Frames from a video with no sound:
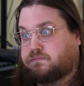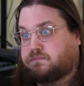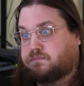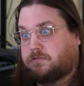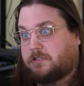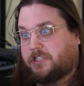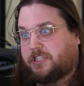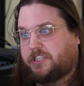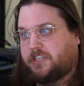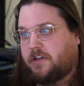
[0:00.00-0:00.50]

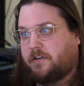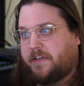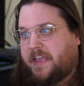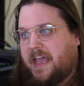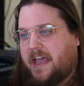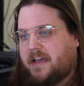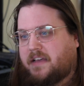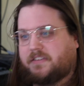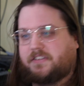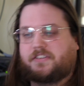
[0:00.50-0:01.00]
So
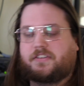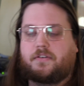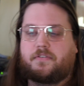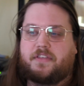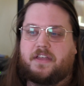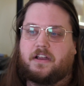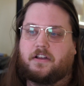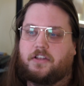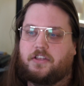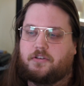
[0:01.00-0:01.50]
yeah, so
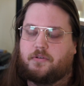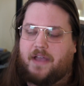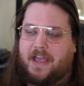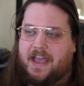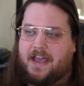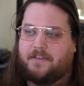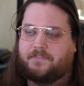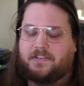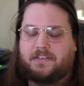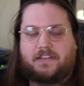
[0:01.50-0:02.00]
there you
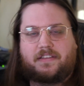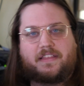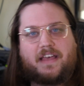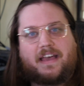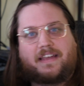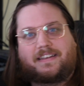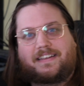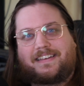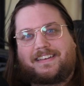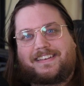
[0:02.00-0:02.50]
have it.
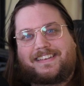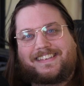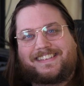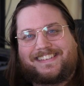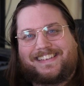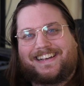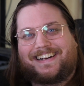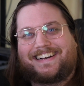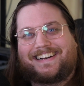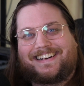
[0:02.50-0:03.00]
That
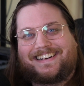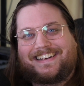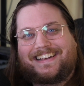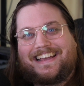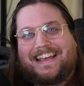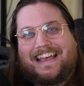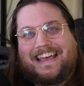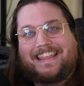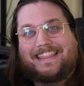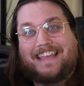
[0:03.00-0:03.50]

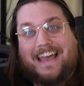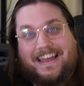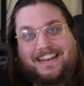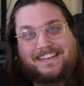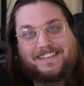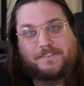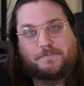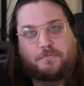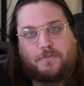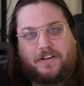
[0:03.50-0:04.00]

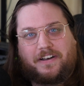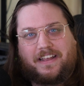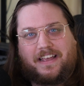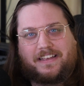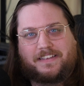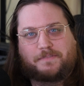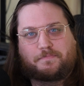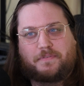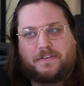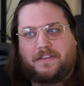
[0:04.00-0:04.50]
is what
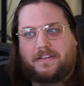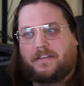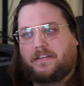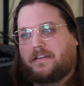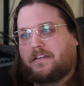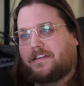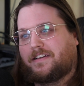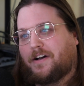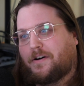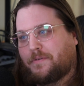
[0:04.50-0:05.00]
has been
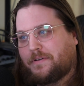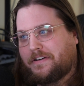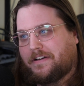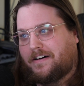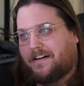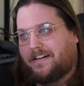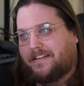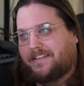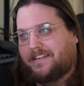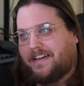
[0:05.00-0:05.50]
going
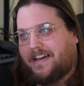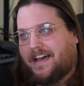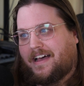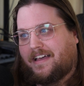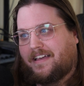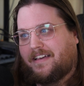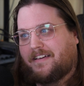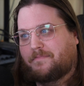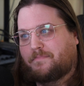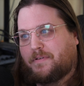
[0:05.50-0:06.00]
on.
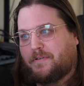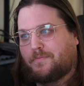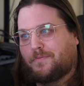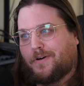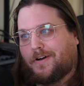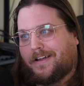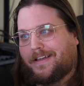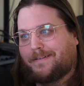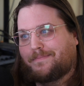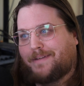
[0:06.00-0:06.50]
I have been
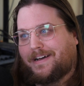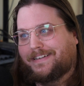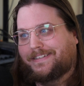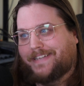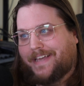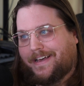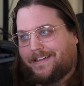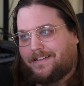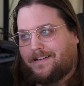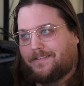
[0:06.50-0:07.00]
working my
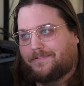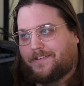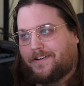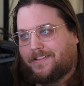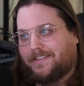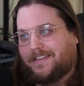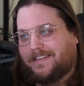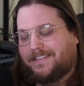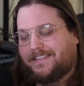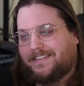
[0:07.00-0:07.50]
tail off
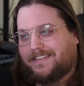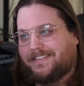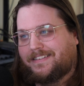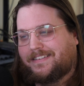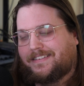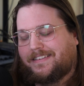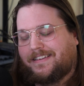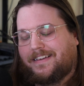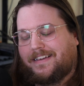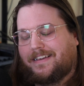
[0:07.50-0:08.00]
on this.
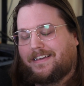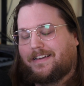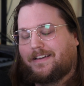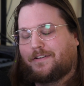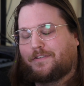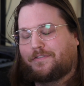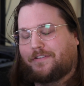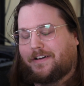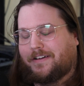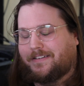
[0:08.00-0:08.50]
It's
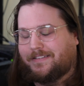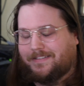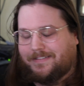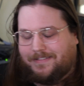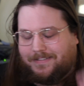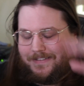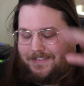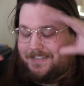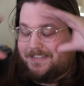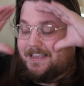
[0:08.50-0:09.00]
fun.
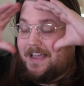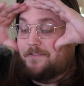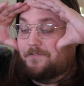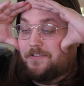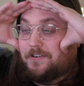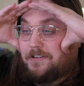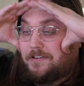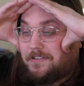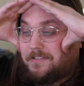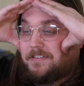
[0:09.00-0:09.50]

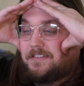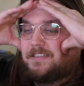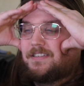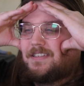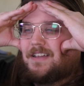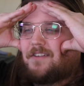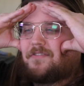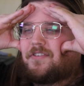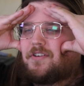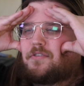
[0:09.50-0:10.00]
Several
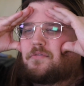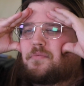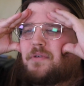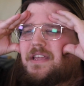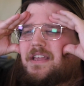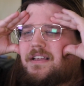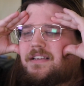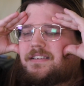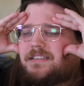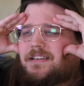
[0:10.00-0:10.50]

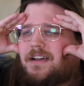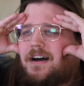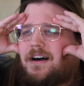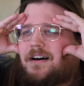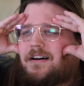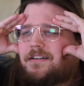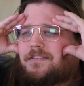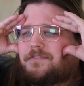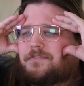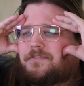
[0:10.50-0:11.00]
weeks
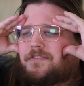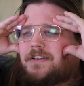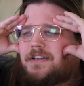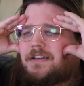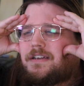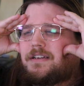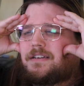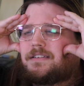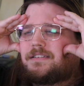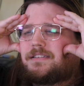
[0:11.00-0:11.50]
of
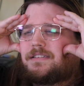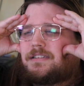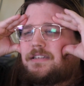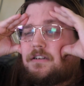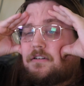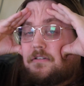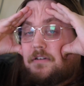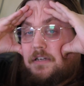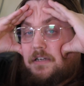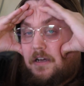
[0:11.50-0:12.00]

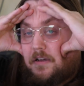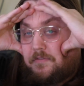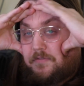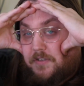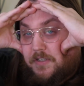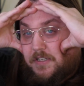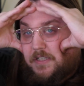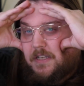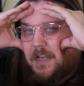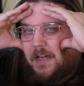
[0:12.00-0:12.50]

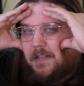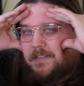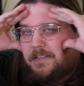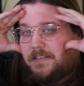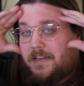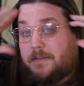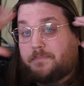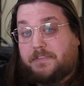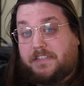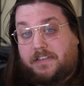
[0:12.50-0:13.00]
just
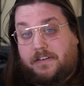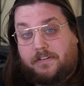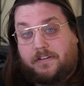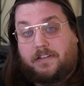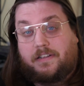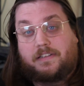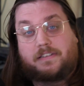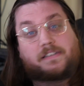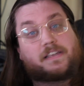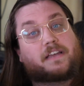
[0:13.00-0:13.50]
nonstop
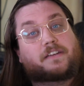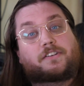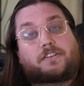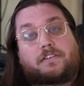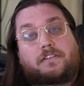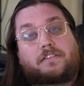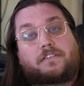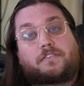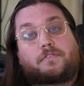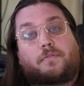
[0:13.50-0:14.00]

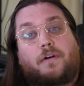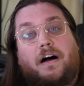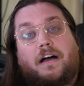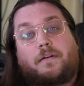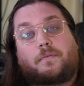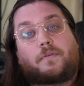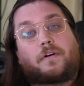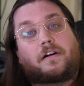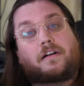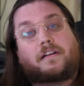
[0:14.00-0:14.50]
serialization and UI
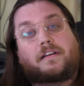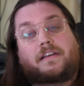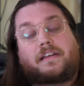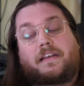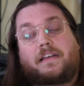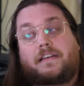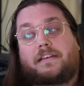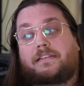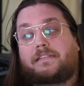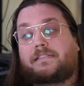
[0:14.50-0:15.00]
work
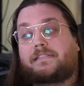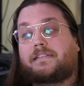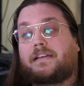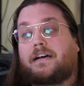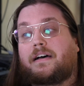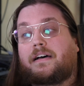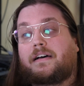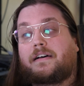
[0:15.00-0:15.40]
is